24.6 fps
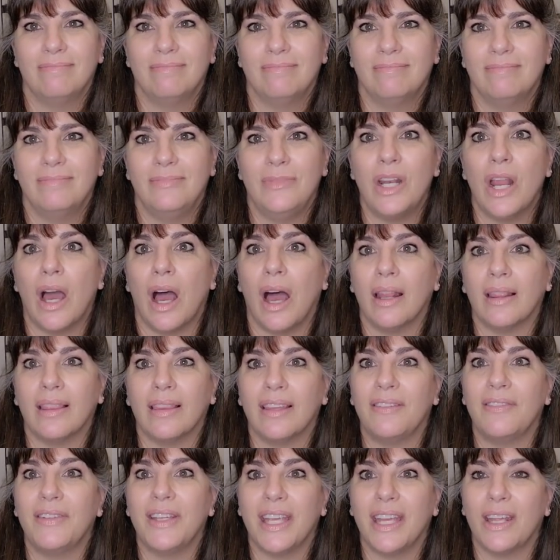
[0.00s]
not
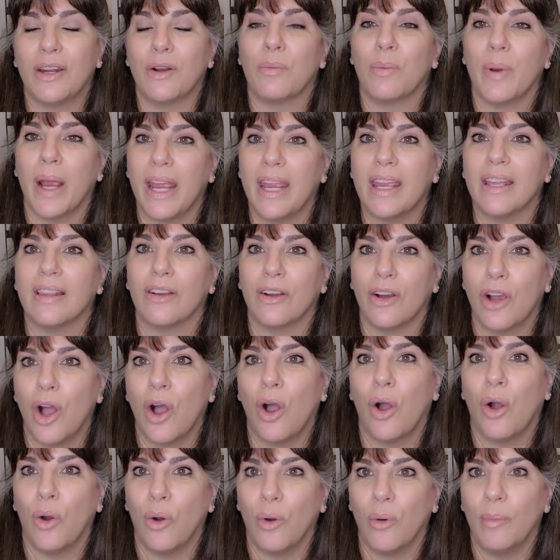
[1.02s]
living in a regular
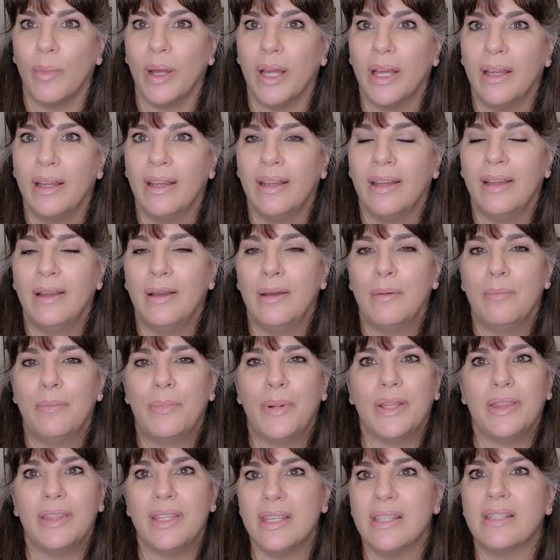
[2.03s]
home.
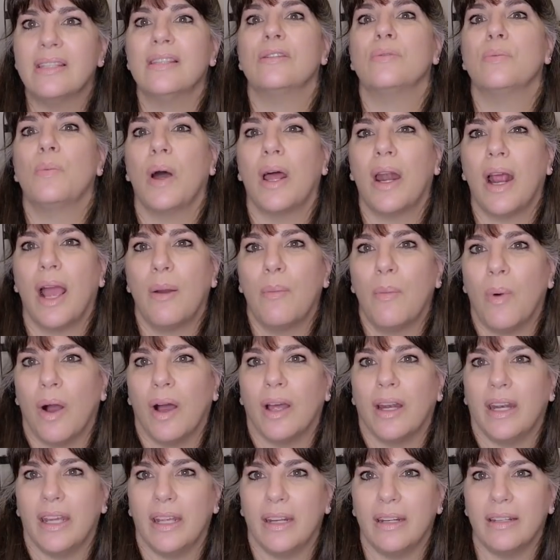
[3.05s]
But this is what I
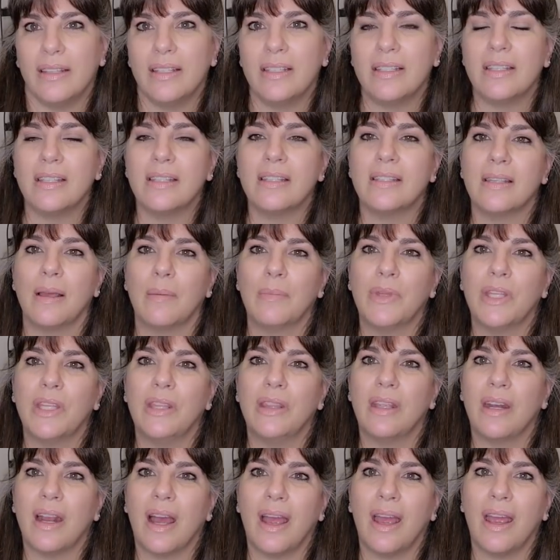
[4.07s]
wanted. This is something
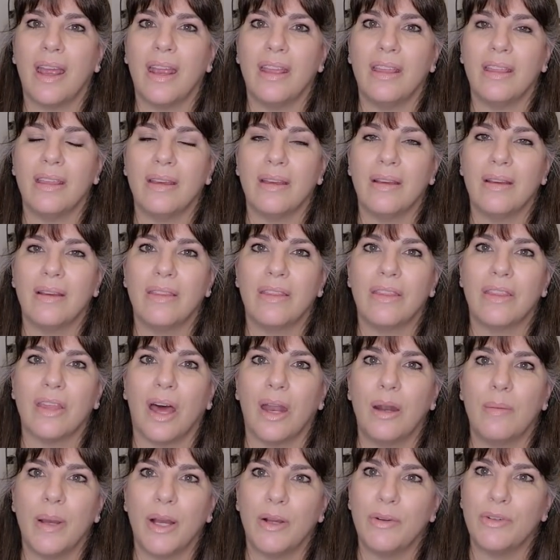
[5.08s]
that I
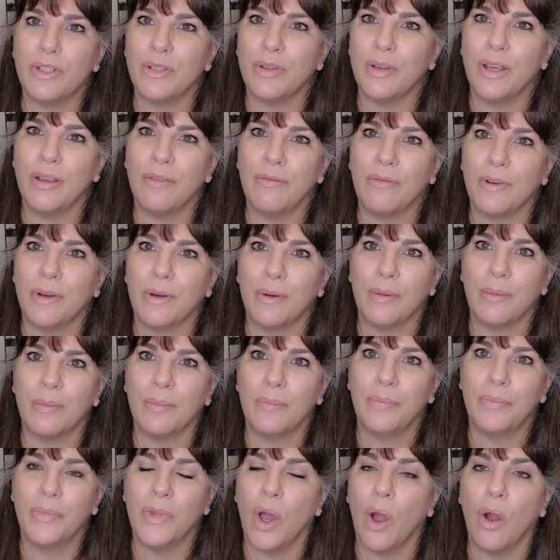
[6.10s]
thought about doing for
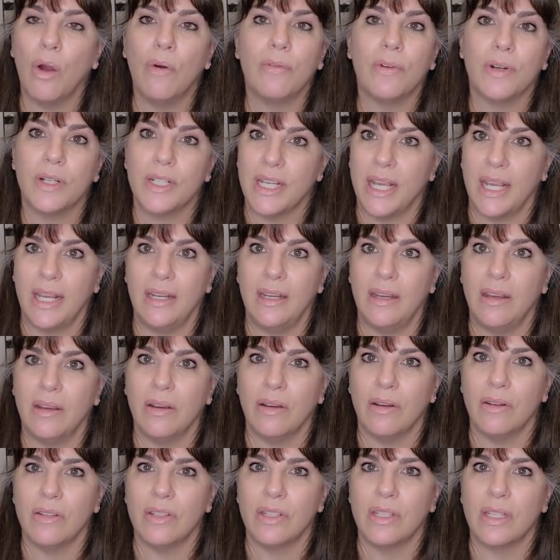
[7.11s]
over 10
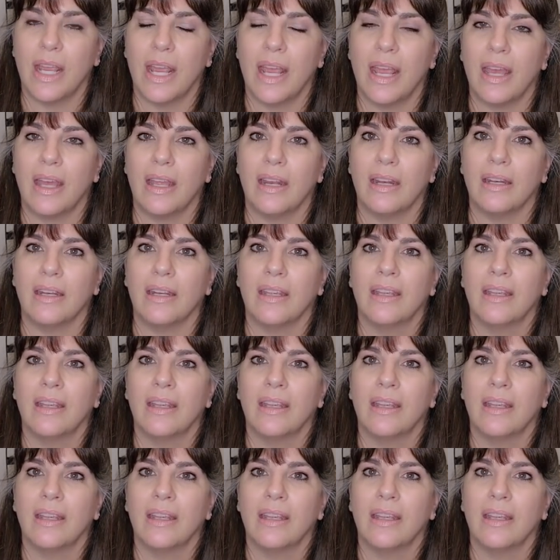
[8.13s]
years. And,